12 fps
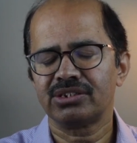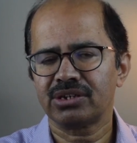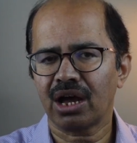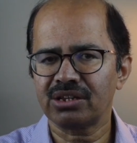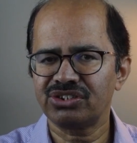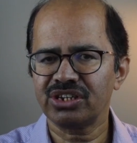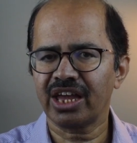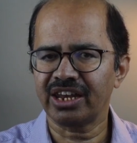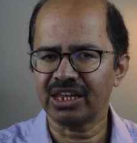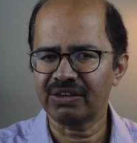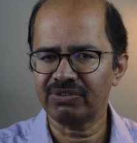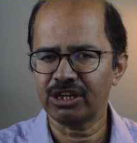Charging an
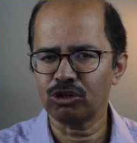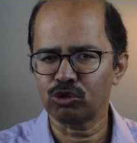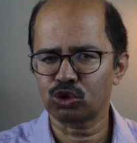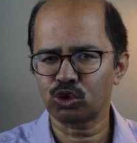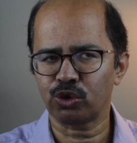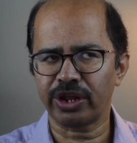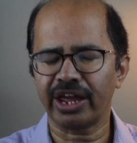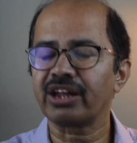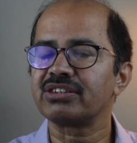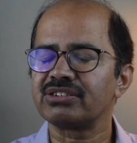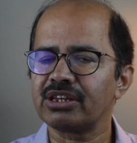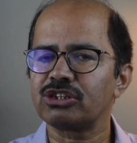EV used to
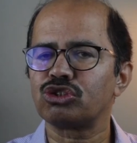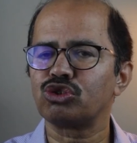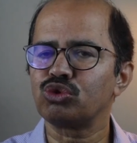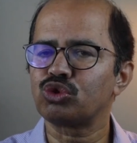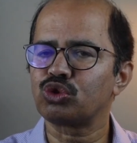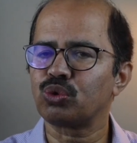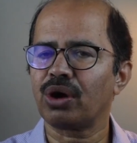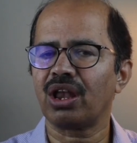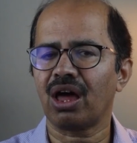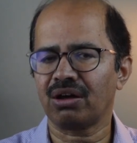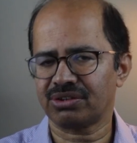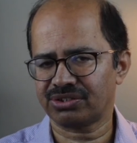take 6 to
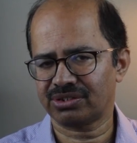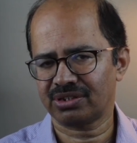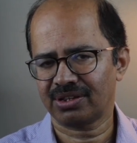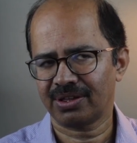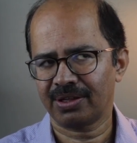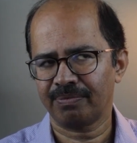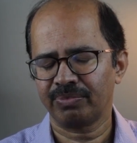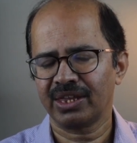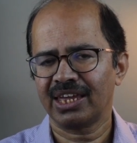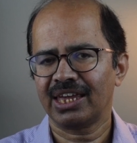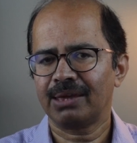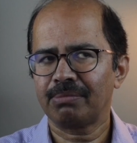12 hours.
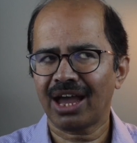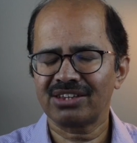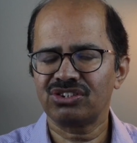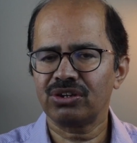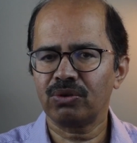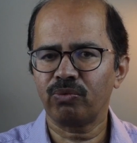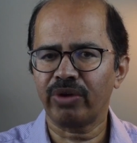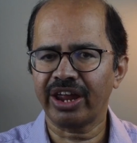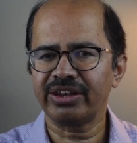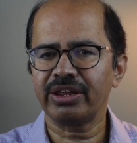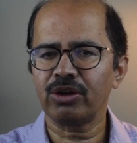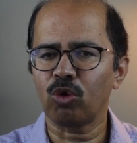Imagine
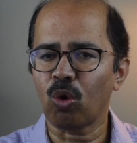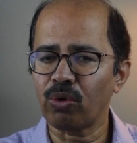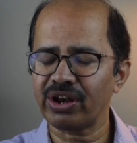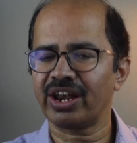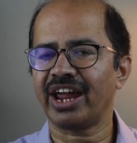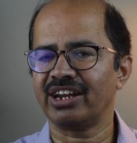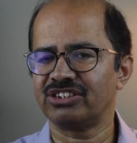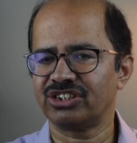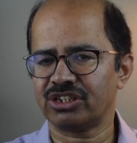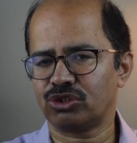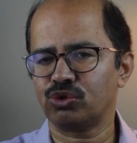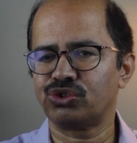waiting overnight
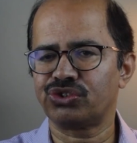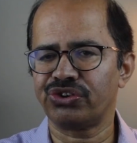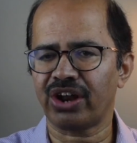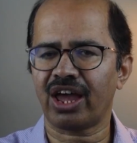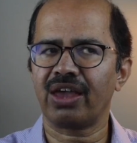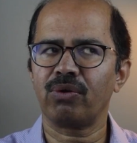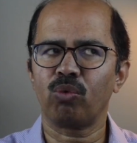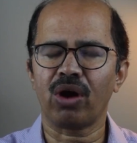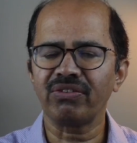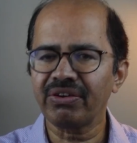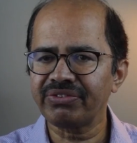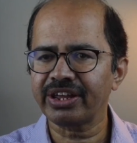just to drive
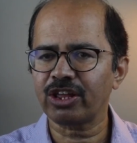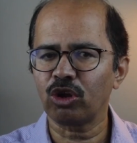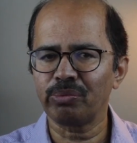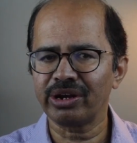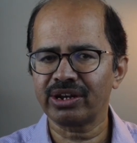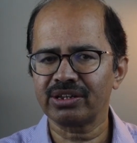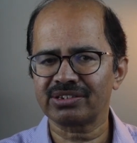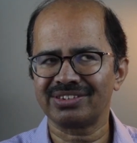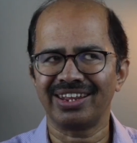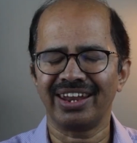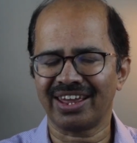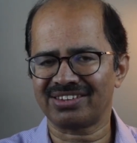150 kilometers
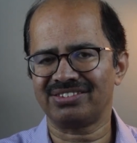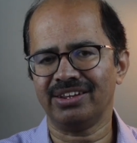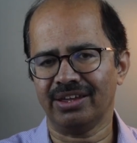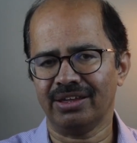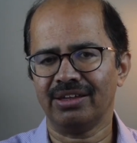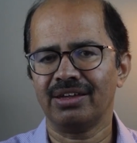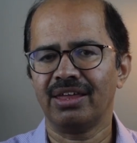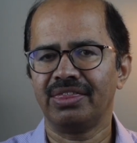the next day.